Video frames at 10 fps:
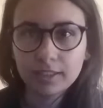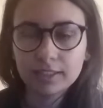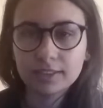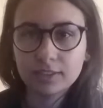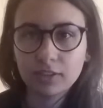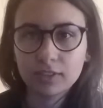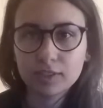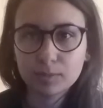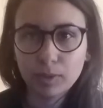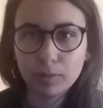is not
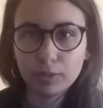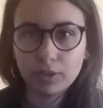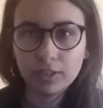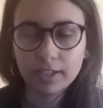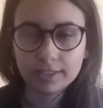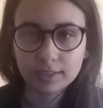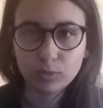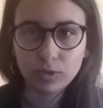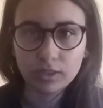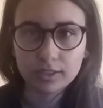as popular as
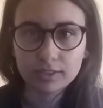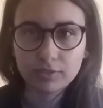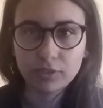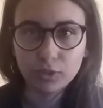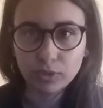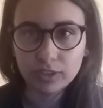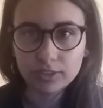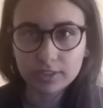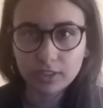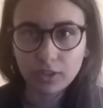it was a few
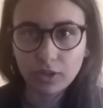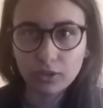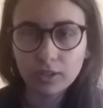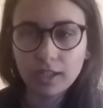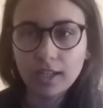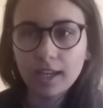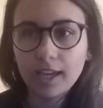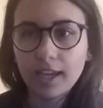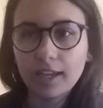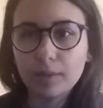years ago.
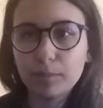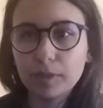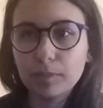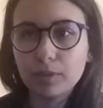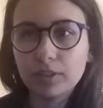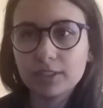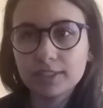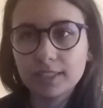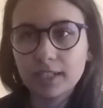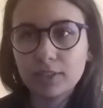And people are
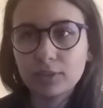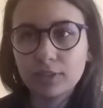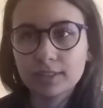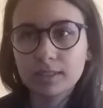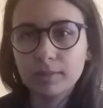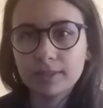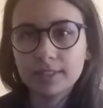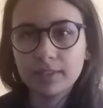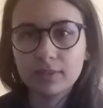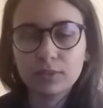starting to ask
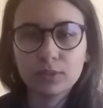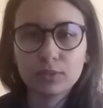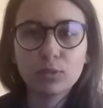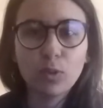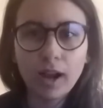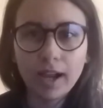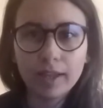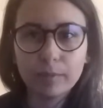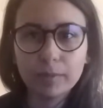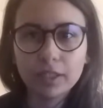themselves
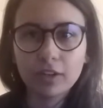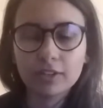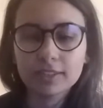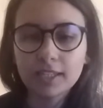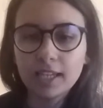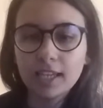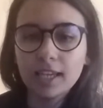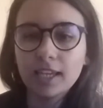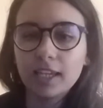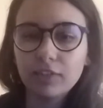why. Because
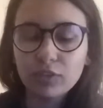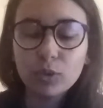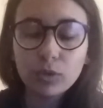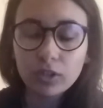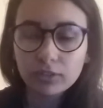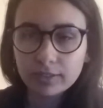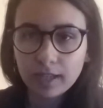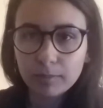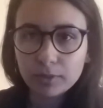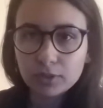if you were on
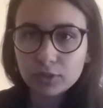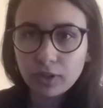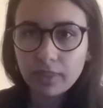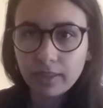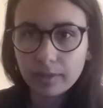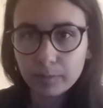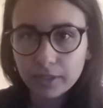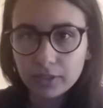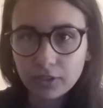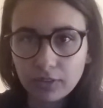Tumblr during that
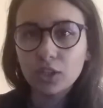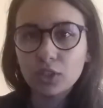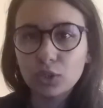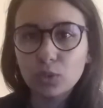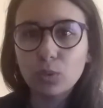period, you